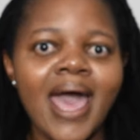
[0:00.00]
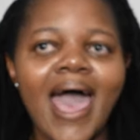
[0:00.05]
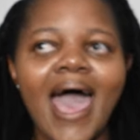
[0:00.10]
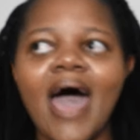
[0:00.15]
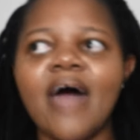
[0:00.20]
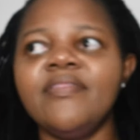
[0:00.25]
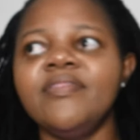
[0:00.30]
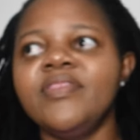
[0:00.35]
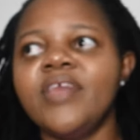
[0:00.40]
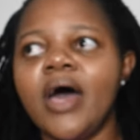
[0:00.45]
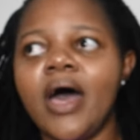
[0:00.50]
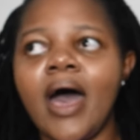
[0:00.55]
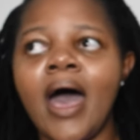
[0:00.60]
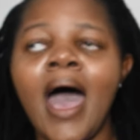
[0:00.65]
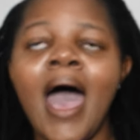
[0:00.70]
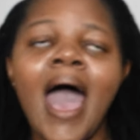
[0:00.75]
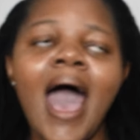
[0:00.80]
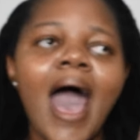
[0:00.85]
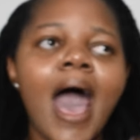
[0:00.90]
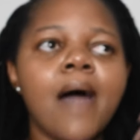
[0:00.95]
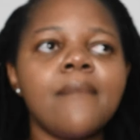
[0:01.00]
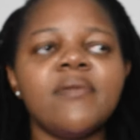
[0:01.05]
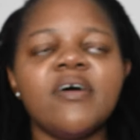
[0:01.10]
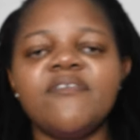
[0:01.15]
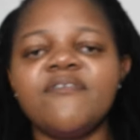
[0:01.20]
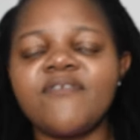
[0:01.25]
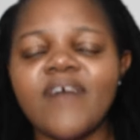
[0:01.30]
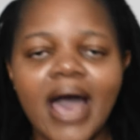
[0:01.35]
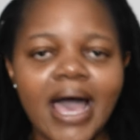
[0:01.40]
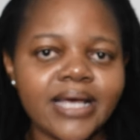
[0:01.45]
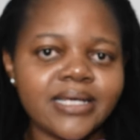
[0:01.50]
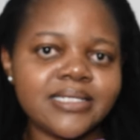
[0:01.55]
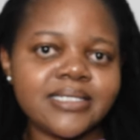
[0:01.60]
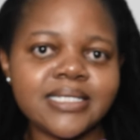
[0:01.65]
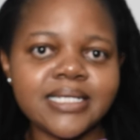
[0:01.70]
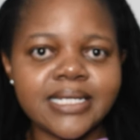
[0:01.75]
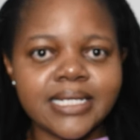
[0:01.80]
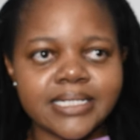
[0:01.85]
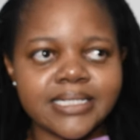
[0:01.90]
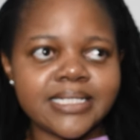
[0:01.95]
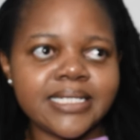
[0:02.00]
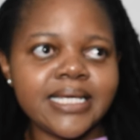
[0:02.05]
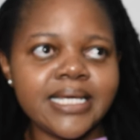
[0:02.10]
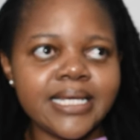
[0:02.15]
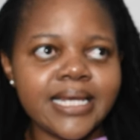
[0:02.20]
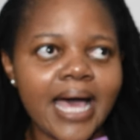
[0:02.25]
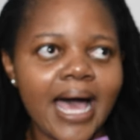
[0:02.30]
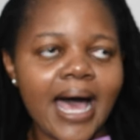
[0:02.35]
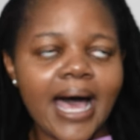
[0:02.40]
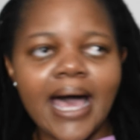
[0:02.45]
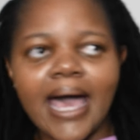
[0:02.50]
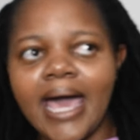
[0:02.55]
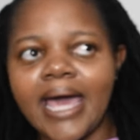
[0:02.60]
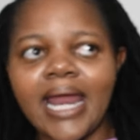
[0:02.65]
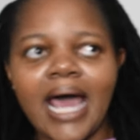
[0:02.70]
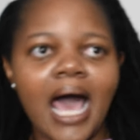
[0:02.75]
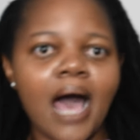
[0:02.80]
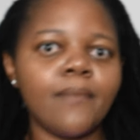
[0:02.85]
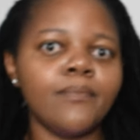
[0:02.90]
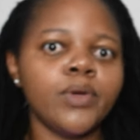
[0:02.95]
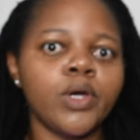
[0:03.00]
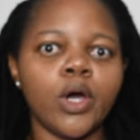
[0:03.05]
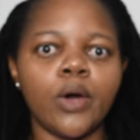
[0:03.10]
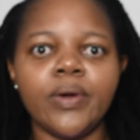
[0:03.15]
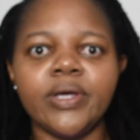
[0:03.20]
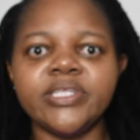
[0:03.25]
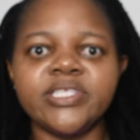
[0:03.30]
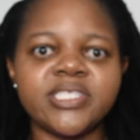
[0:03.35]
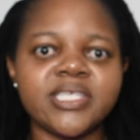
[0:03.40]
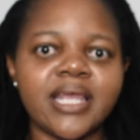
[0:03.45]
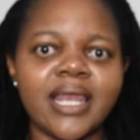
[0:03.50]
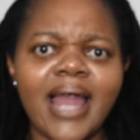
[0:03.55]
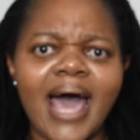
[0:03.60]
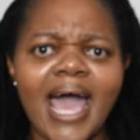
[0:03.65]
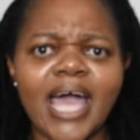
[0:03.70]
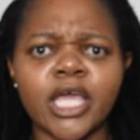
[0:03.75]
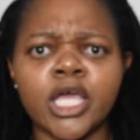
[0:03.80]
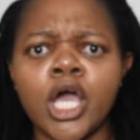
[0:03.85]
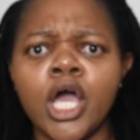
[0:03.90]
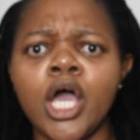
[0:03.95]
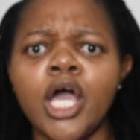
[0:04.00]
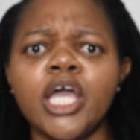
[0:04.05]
And I'm a feisty Latina and I'm going to like